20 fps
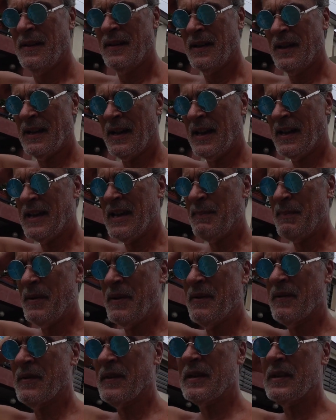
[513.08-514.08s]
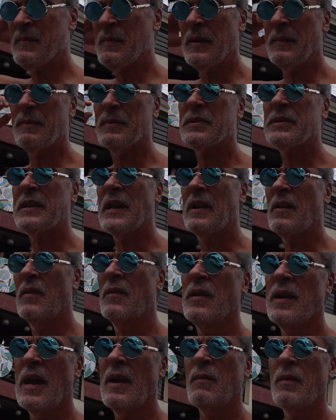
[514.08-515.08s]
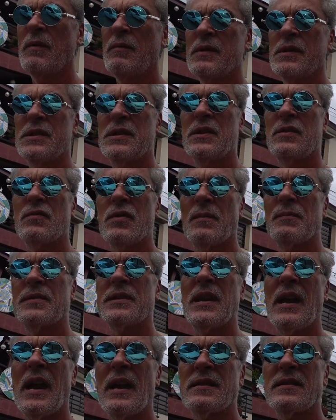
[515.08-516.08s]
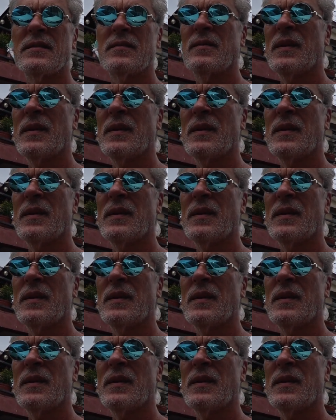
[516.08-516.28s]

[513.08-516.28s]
And I keep hearing these people saying, oh yeah, we want to see Trump's taxes.